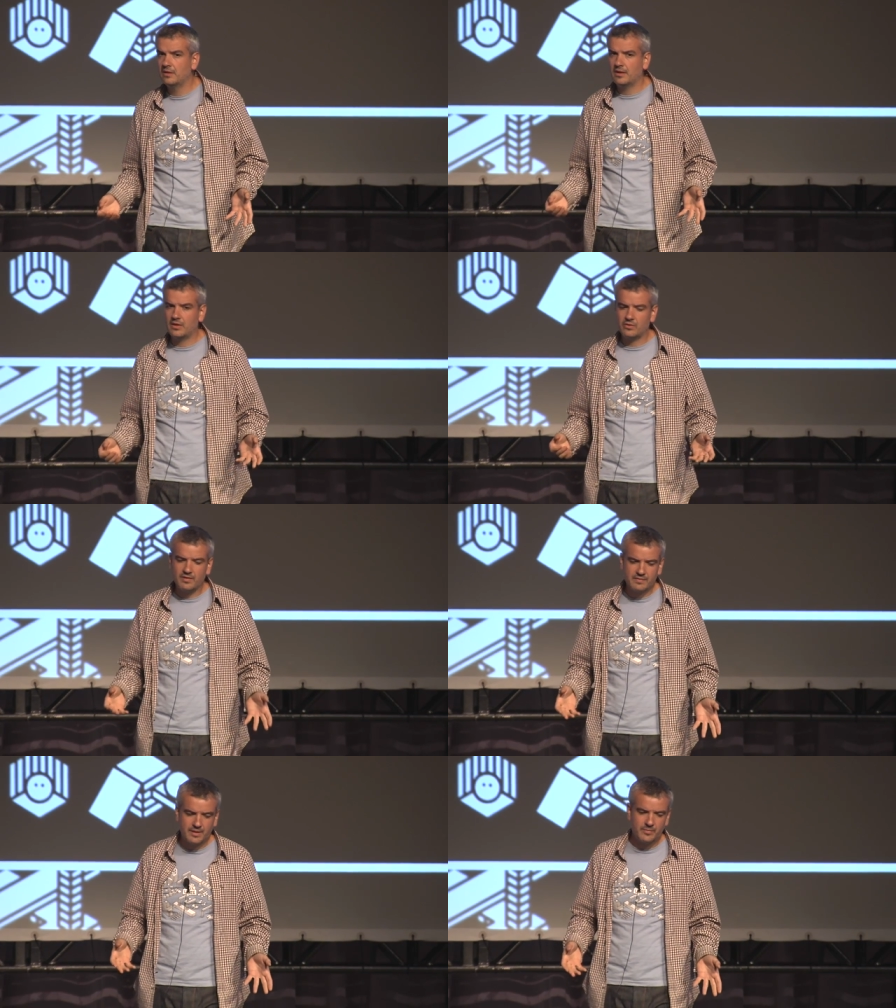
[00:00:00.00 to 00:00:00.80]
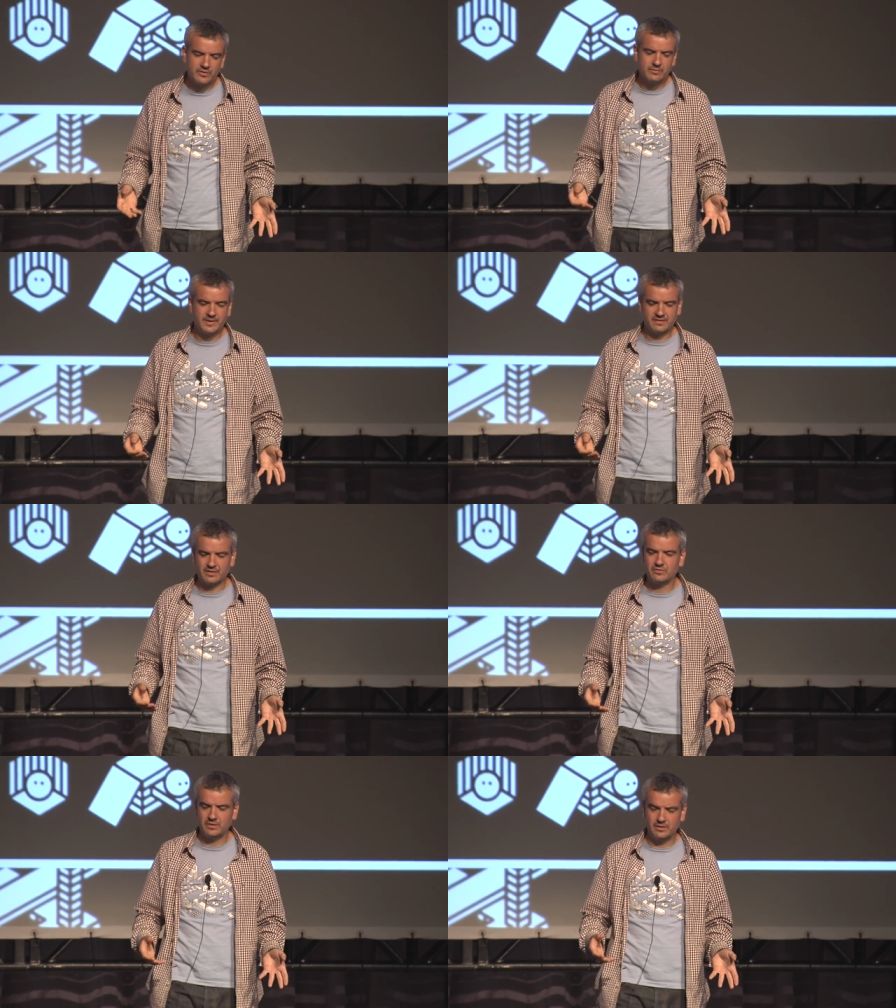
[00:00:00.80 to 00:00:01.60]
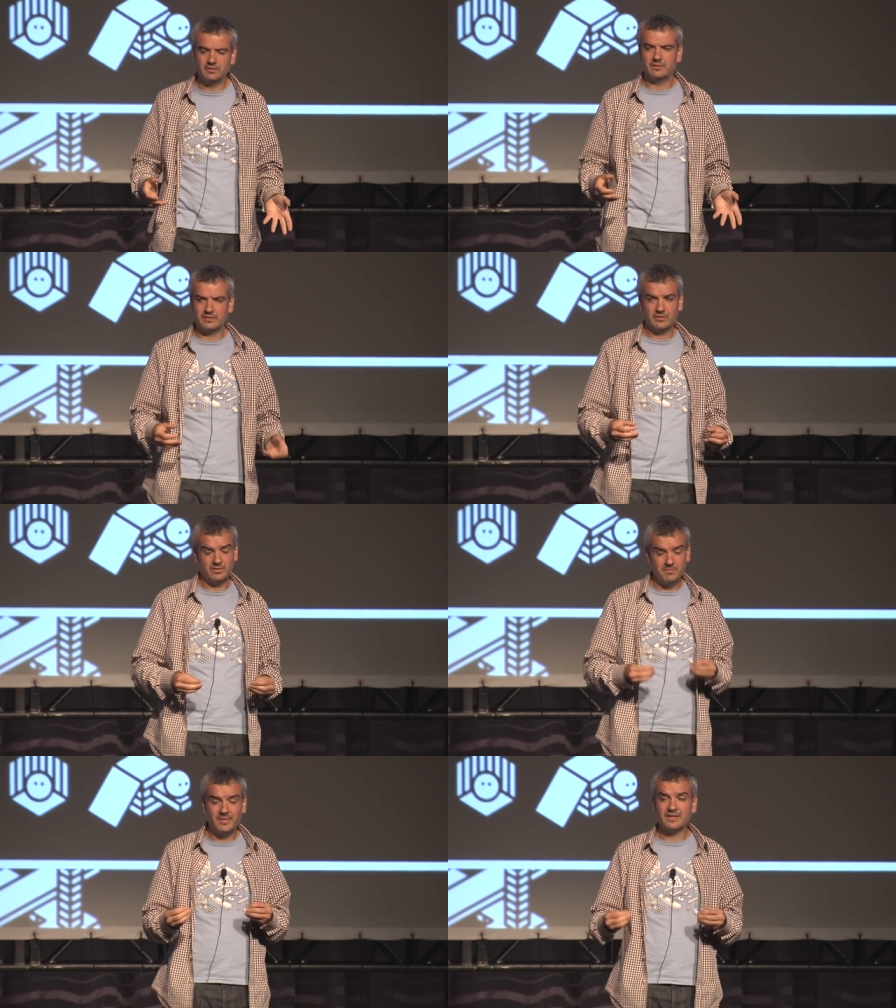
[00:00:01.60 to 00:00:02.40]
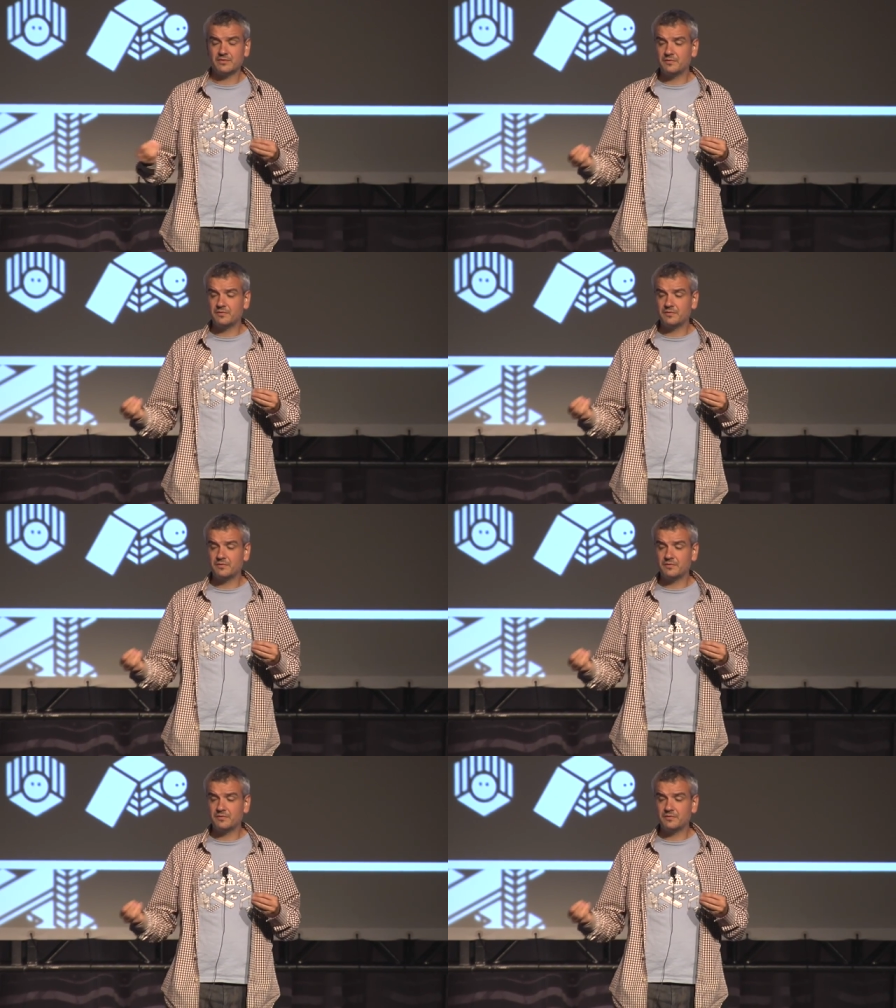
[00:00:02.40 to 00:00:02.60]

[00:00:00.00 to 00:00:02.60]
I don't have numbers, but it's actually much